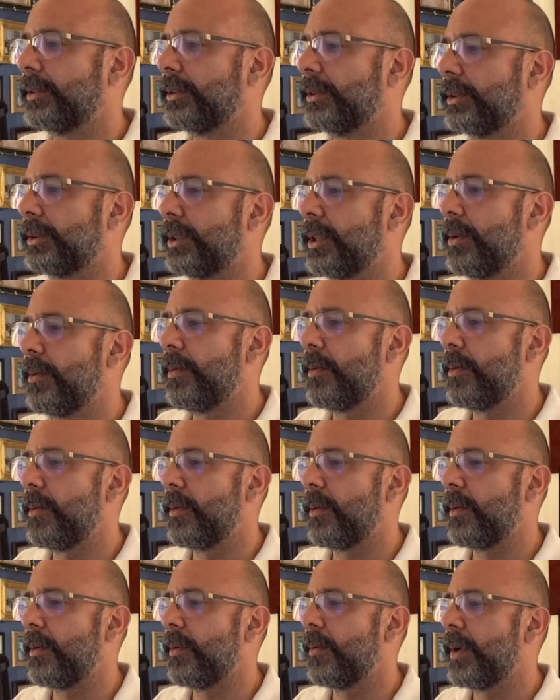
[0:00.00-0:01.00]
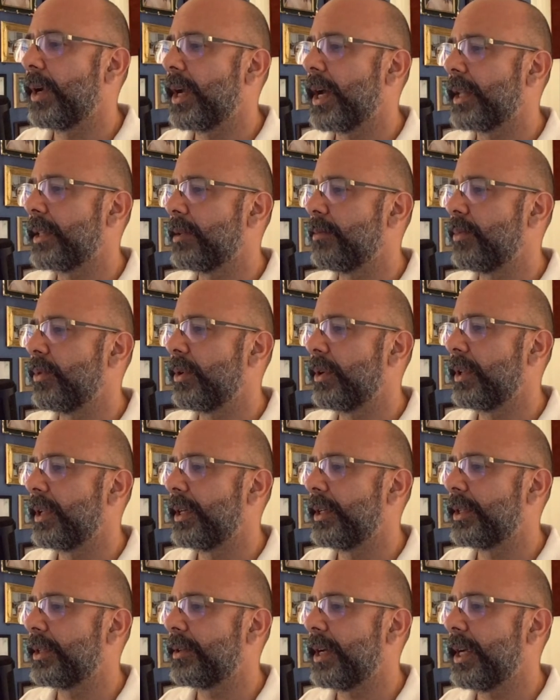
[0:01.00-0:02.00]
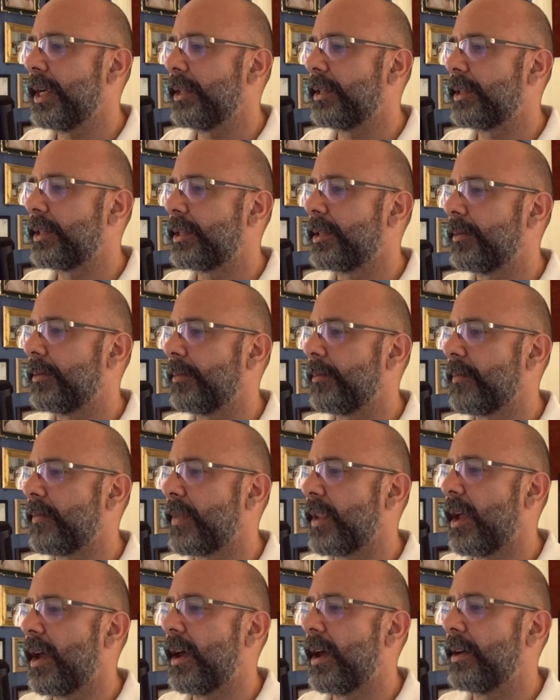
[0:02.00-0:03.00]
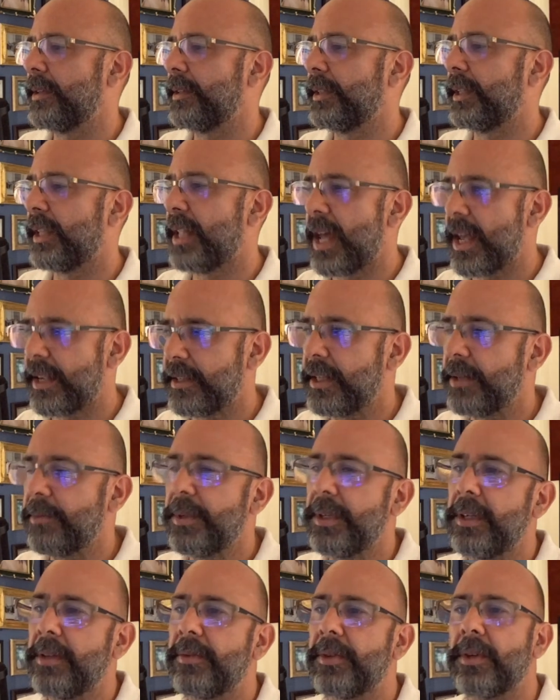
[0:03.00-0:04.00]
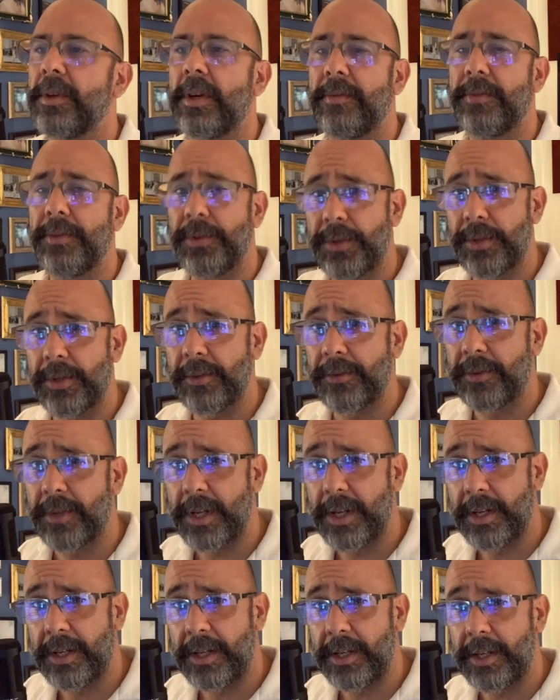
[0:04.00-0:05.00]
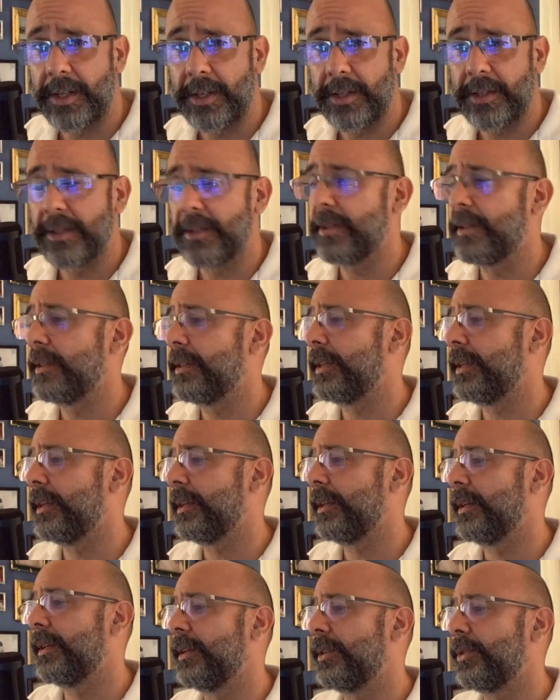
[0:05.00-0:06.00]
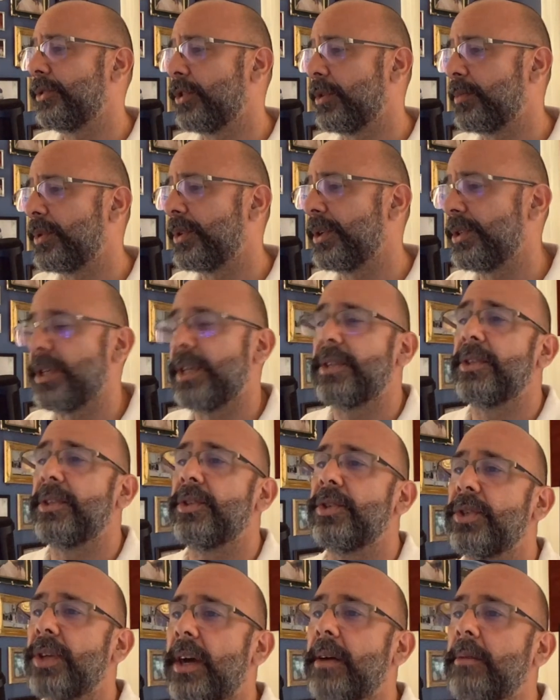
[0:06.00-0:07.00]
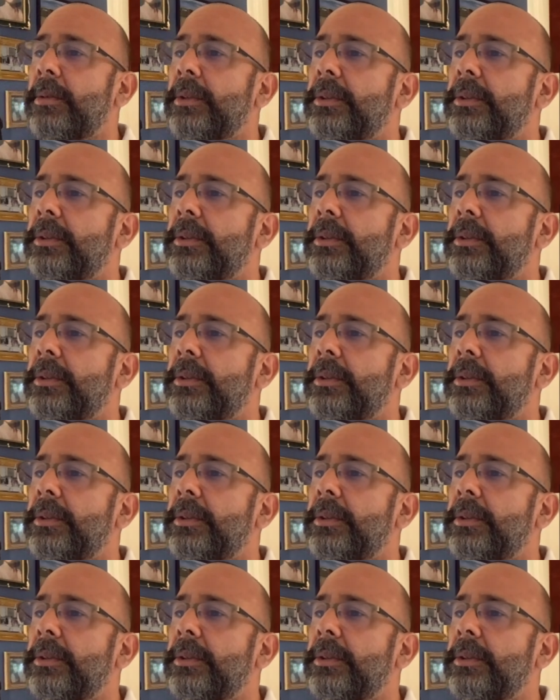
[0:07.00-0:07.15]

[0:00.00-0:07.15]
So we got the borderline traits. The last thing we need for Garvin's girlfriend is the stripper adjacent job.